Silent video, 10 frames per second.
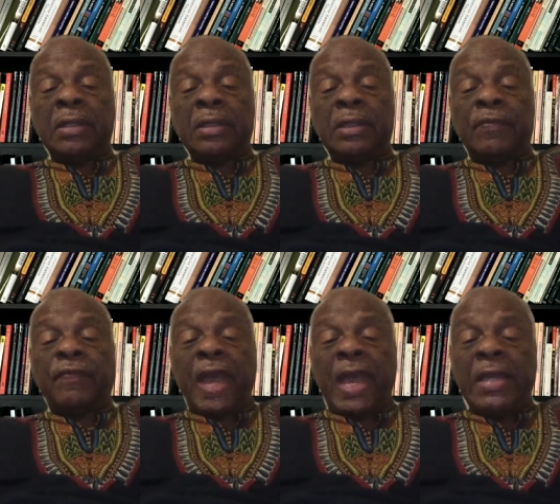
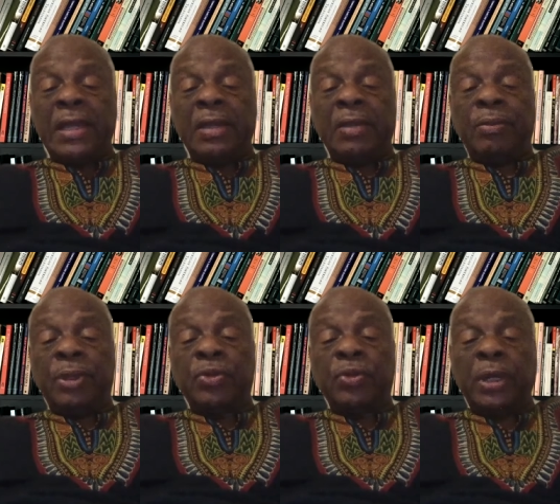fighting
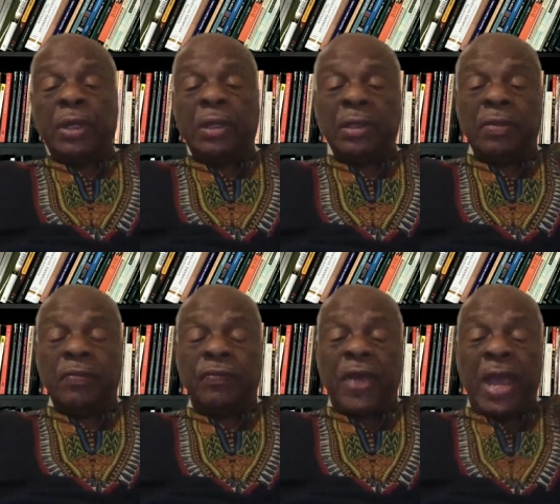between
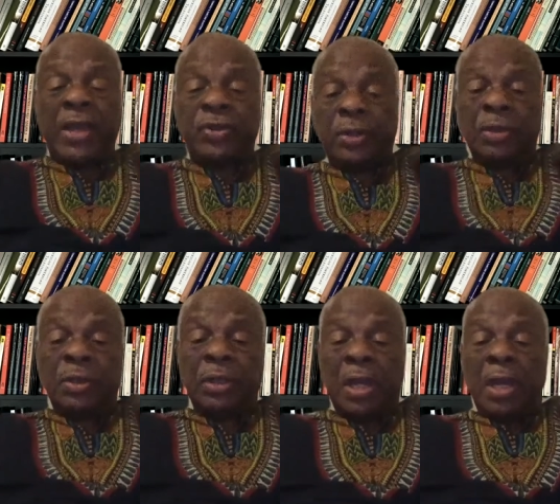factions
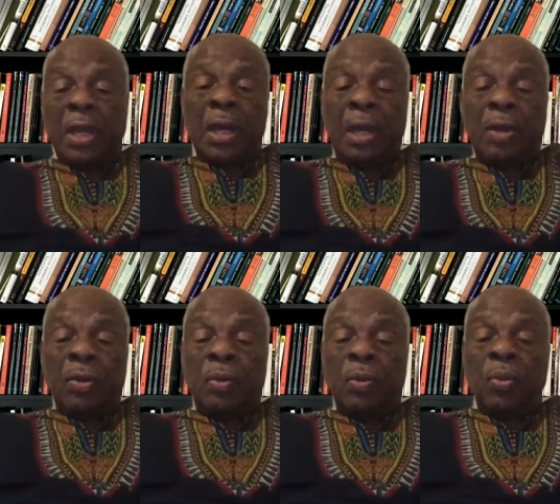
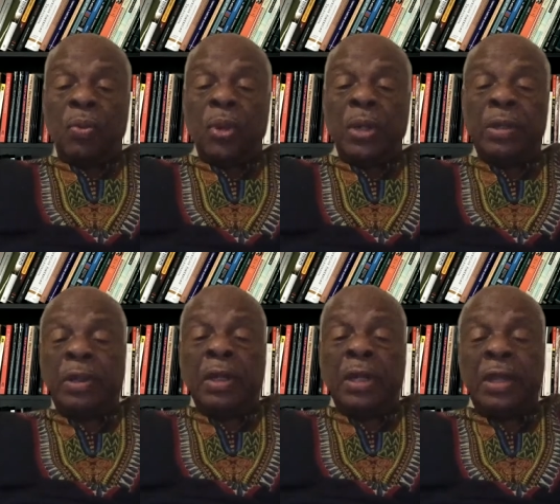when
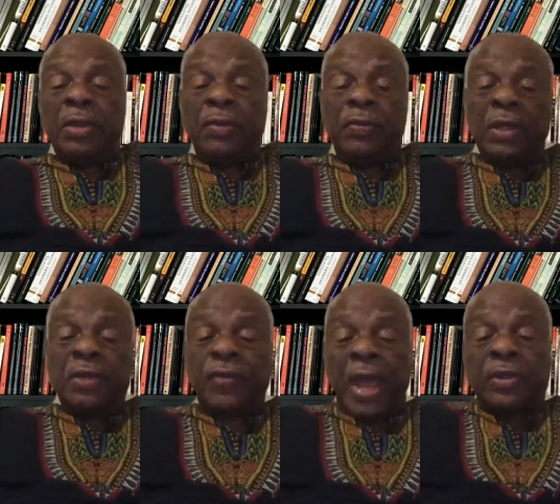neither of these
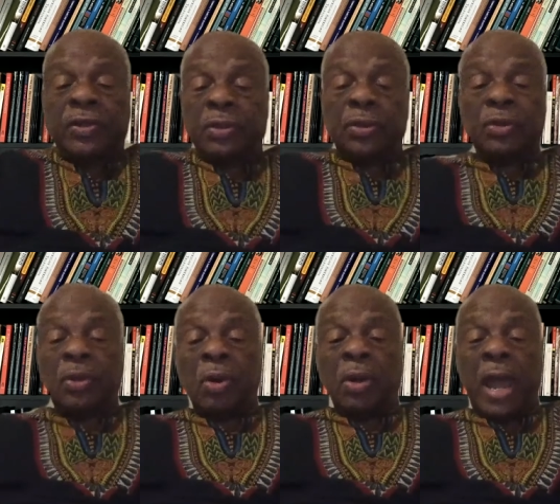factions are
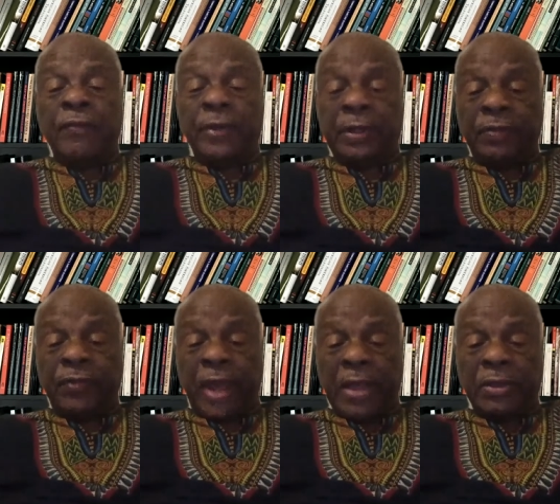African
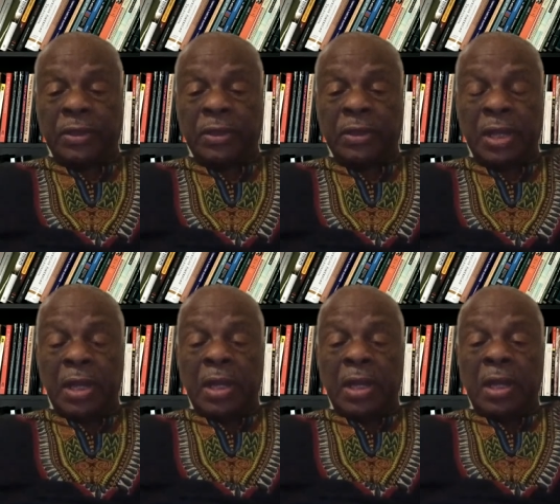factions.
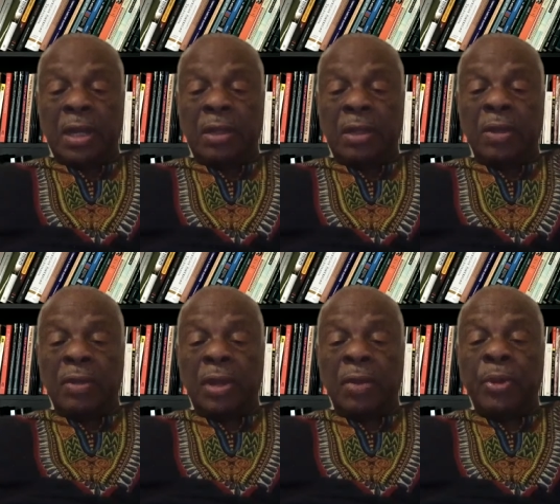They are
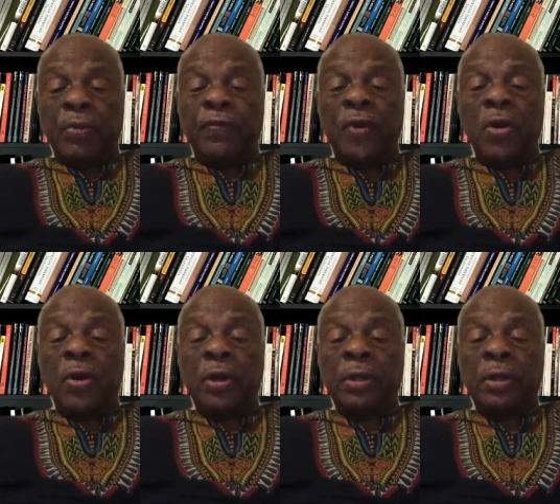both foreign